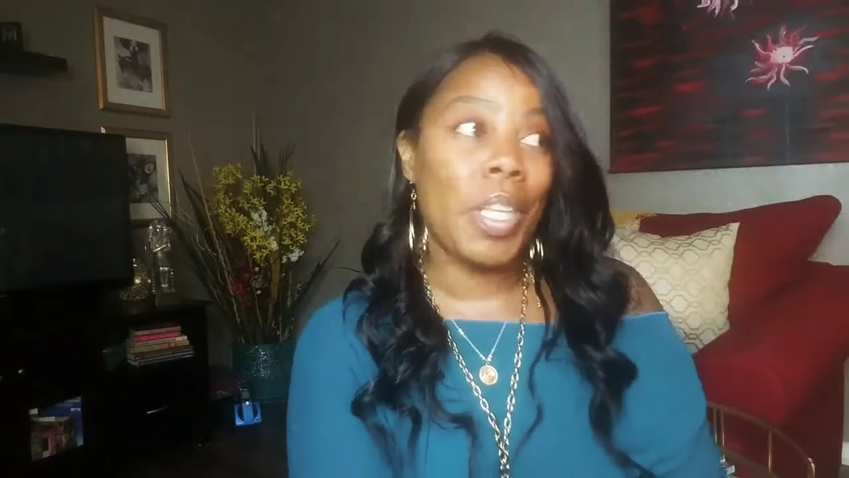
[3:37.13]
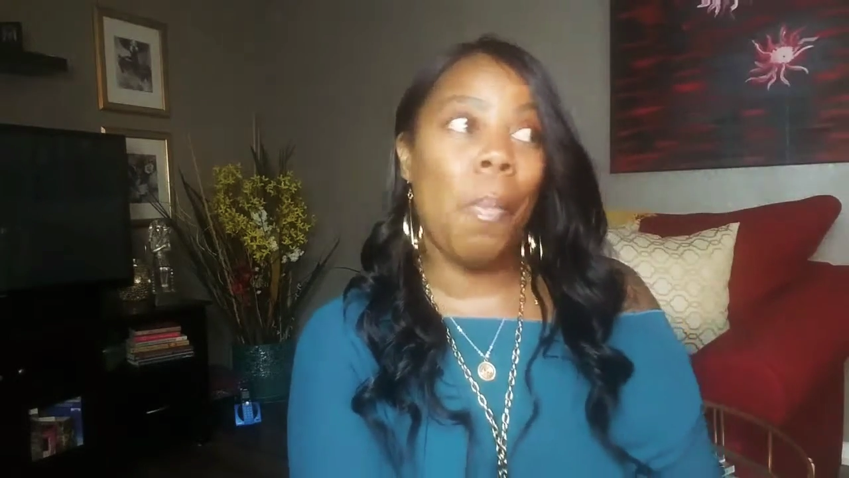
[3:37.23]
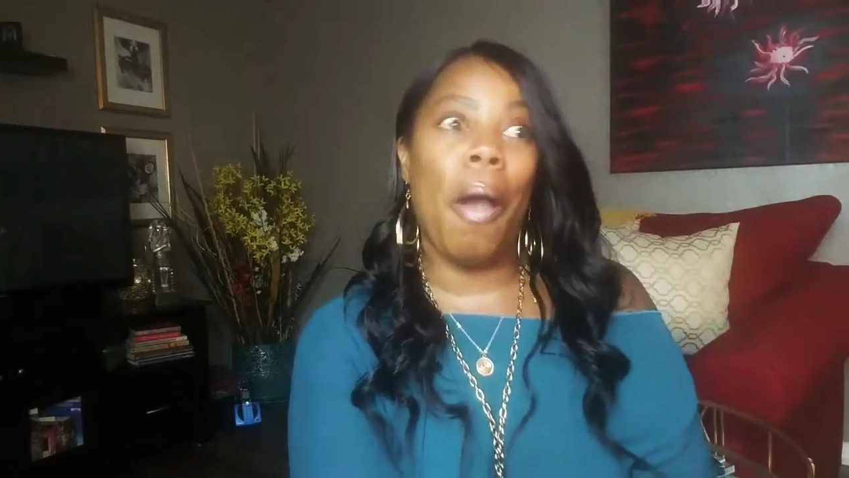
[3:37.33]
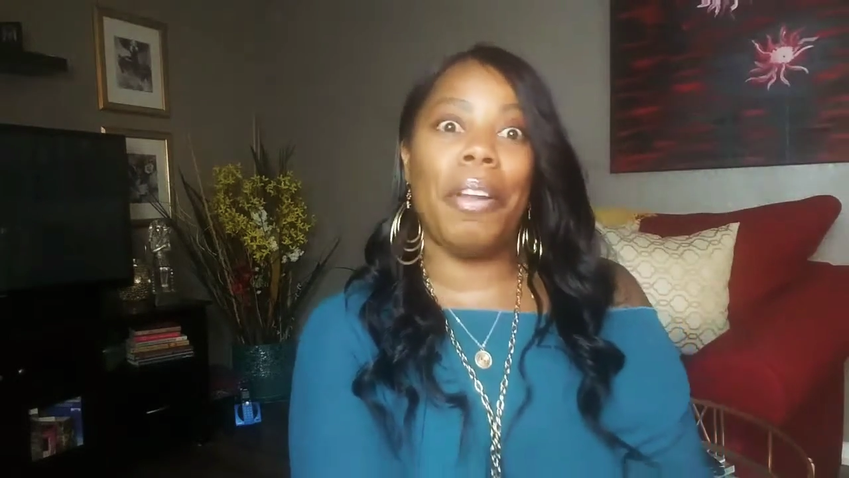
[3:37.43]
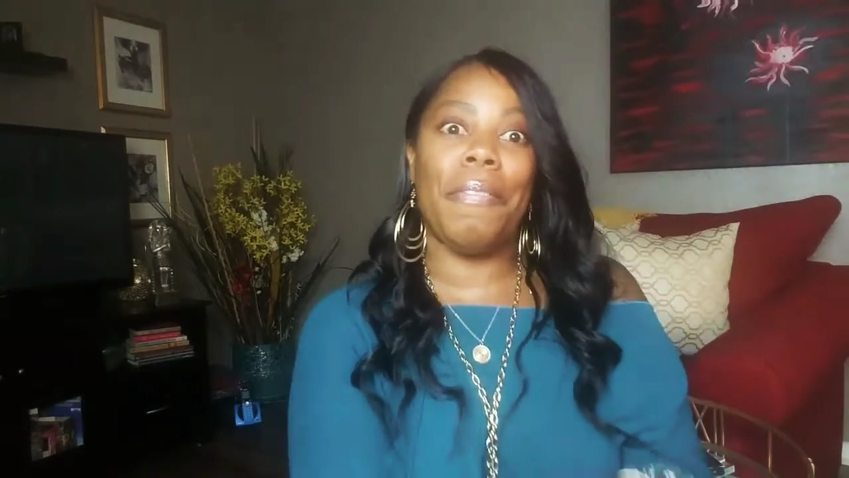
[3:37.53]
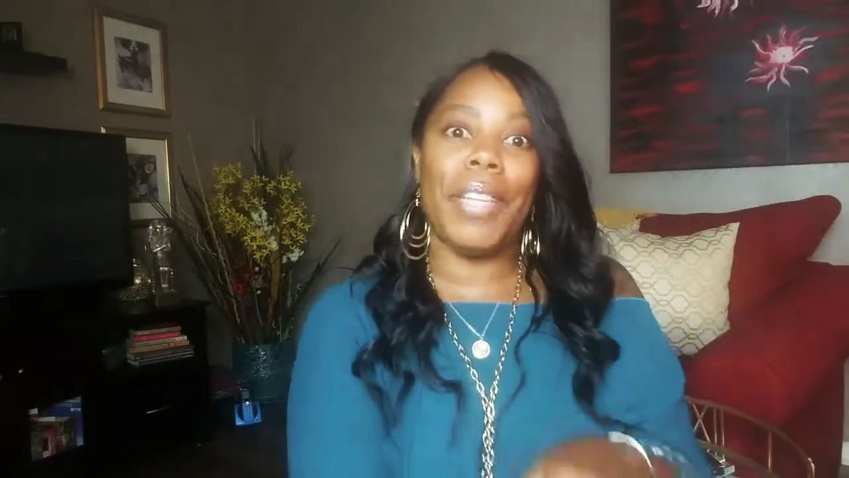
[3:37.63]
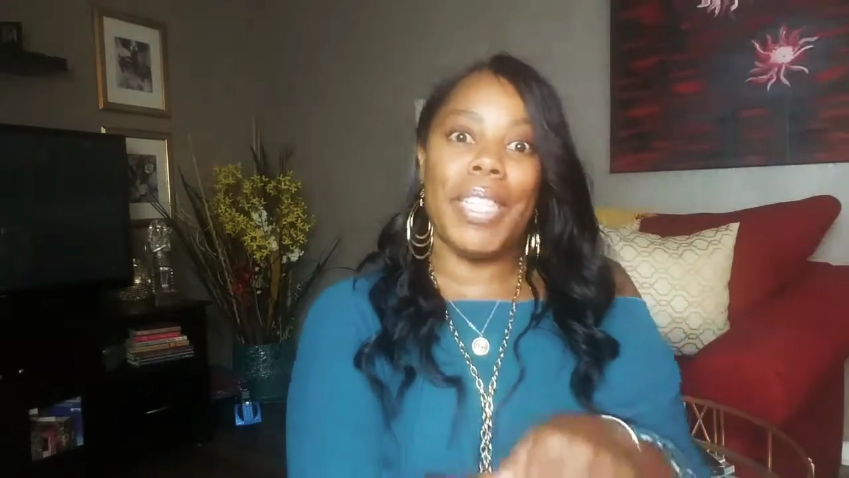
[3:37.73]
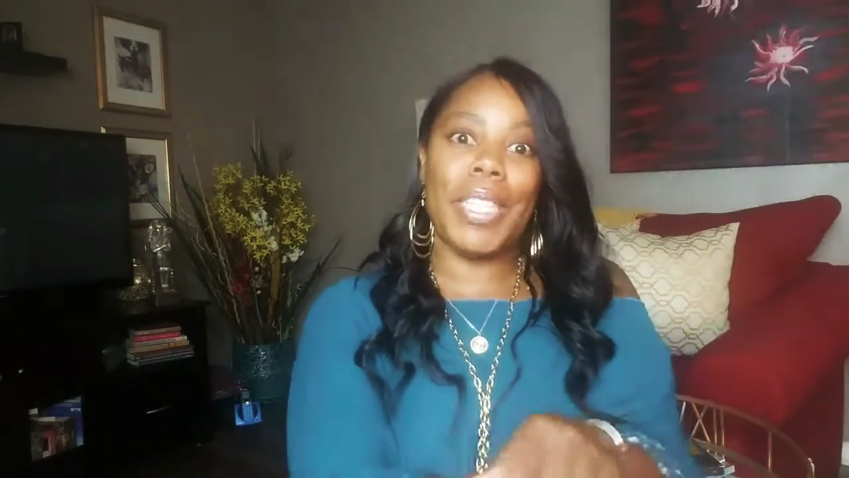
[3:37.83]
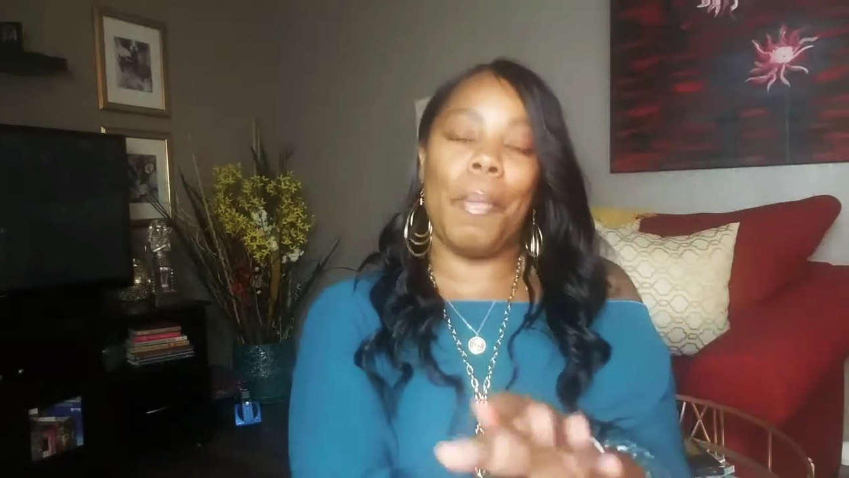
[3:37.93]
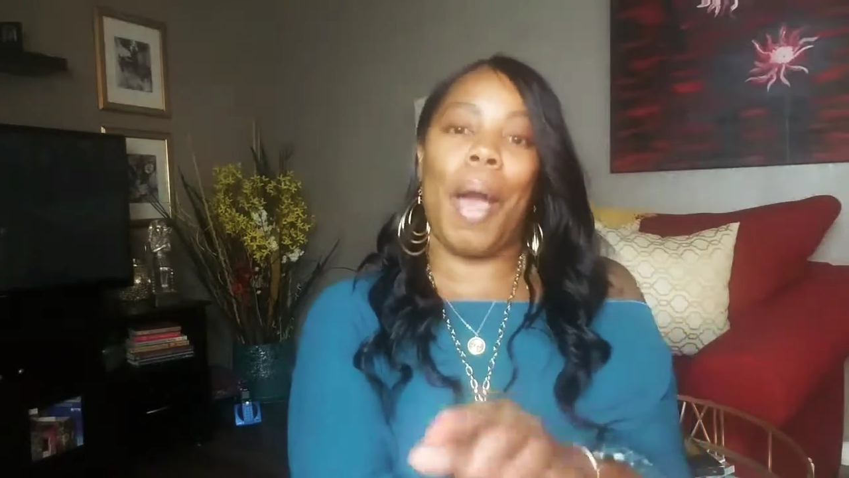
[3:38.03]
So I'm already
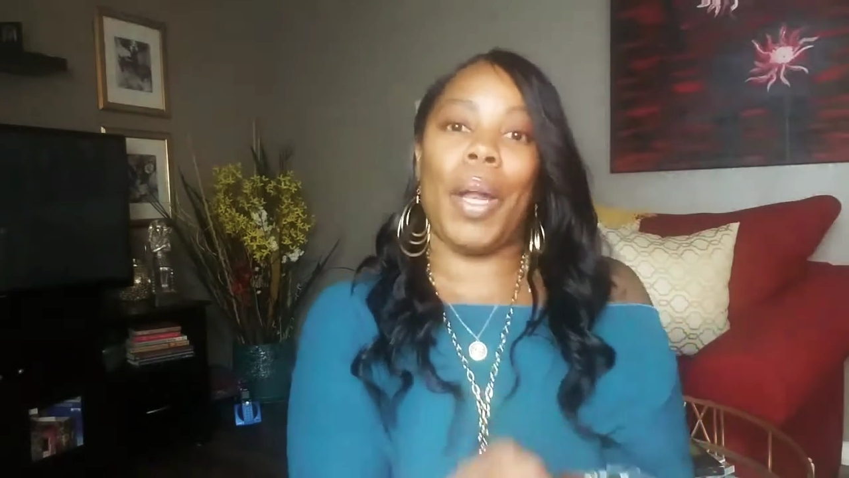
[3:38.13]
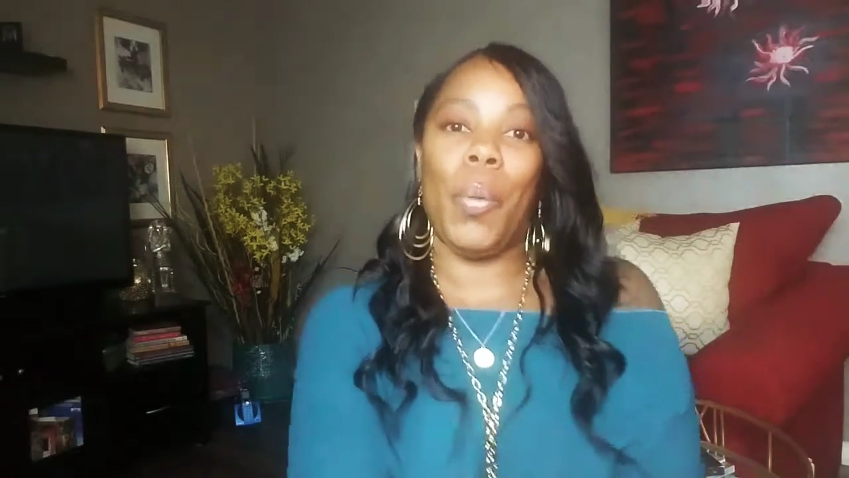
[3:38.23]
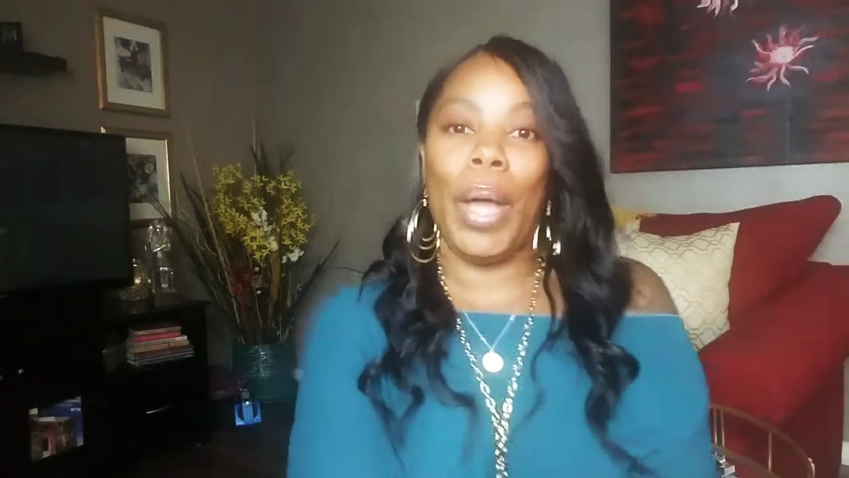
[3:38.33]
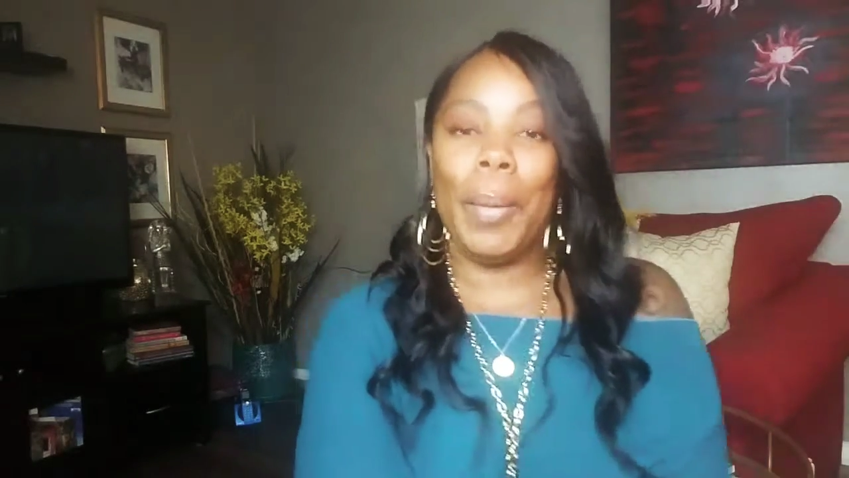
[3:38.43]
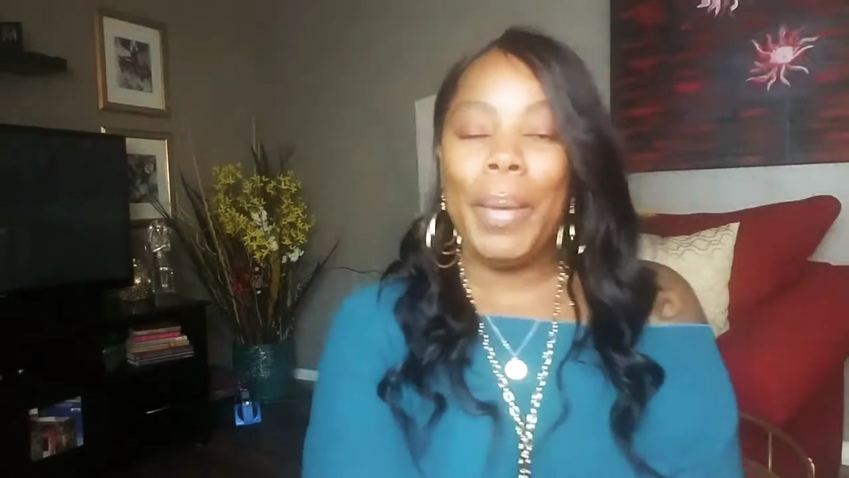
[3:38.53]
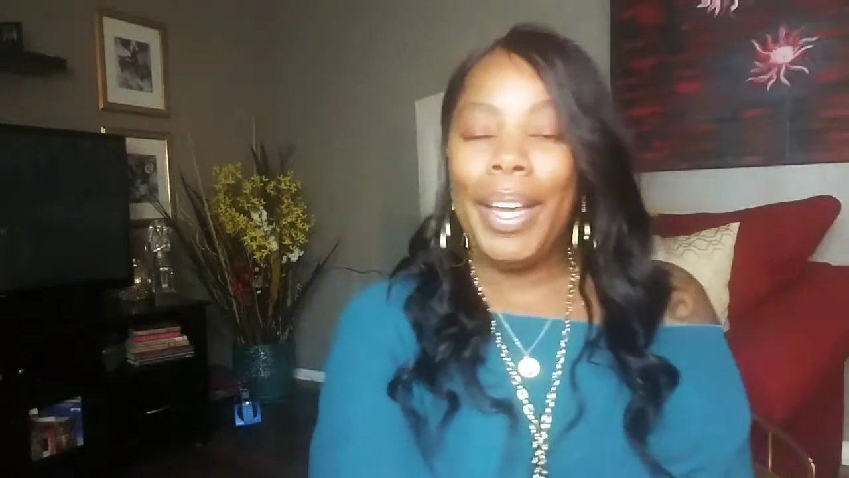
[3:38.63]
feeling some kind of way.